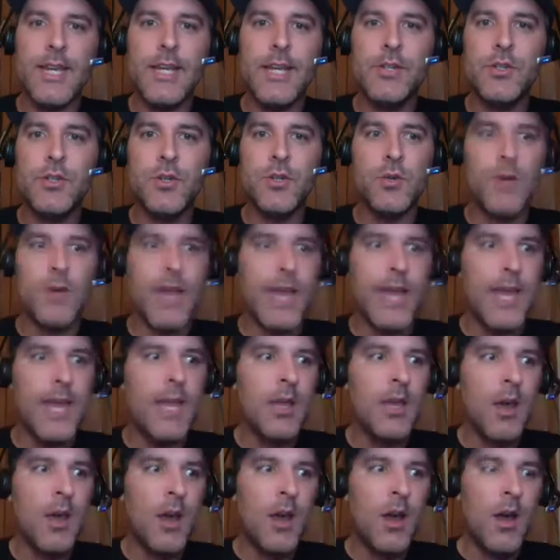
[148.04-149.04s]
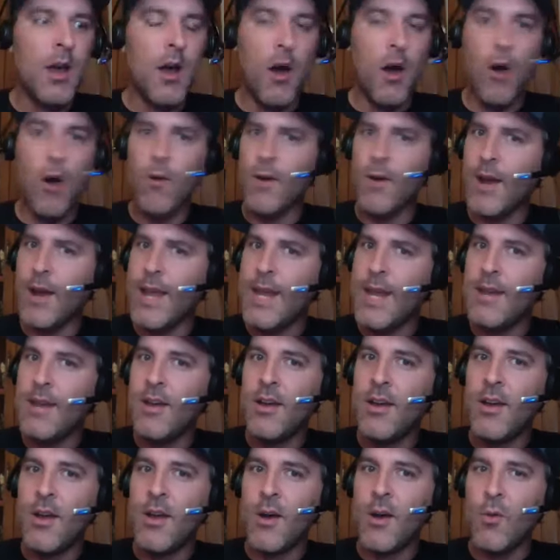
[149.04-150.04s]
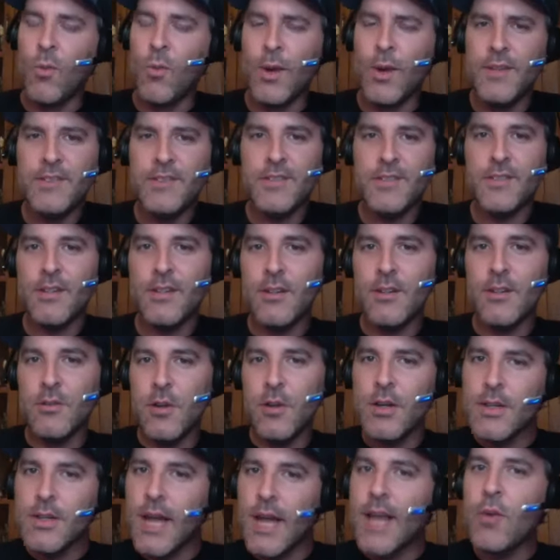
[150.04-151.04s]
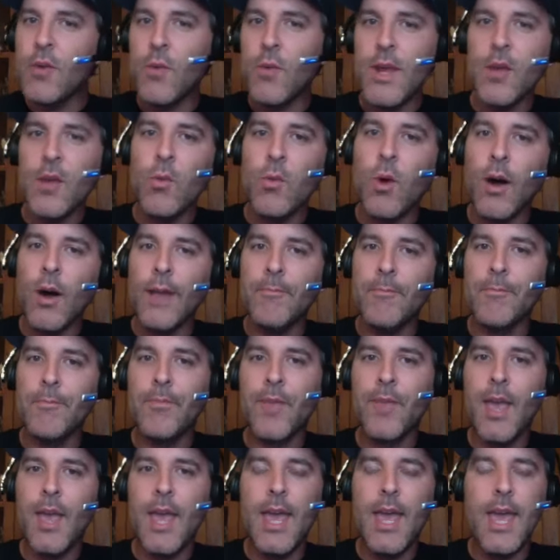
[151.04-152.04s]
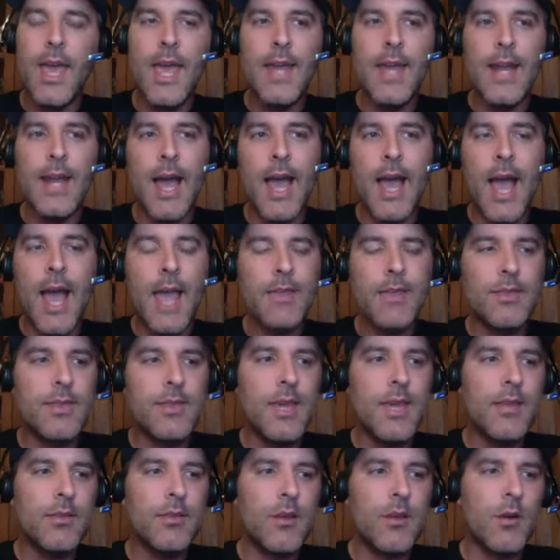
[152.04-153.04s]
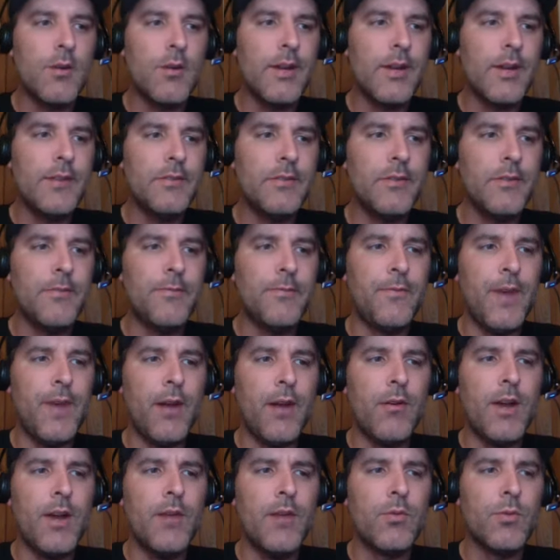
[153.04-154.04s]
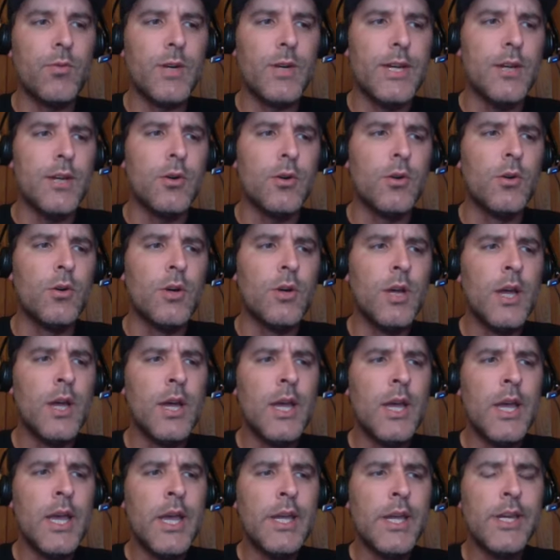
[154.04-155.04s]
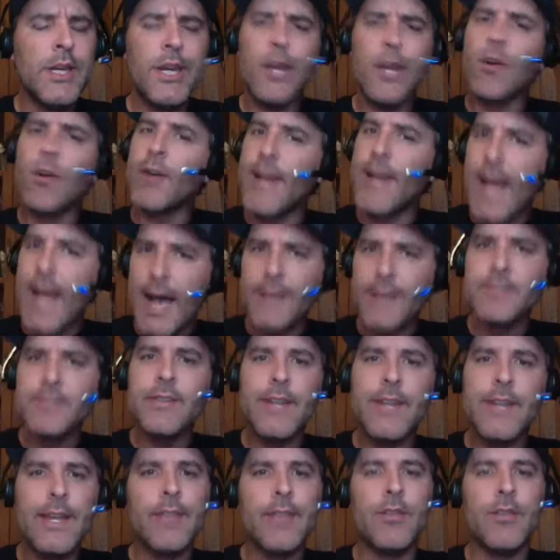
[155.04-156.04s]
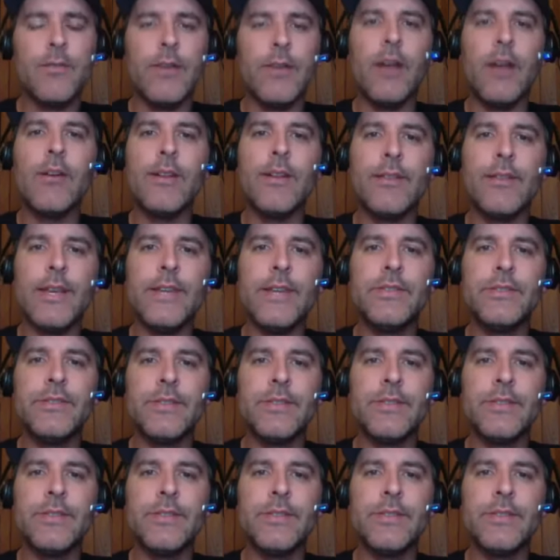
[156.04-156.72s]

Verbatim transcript: to a all right, what is this going to look like week one? And I, I, think there is a very real curiosity at the very least,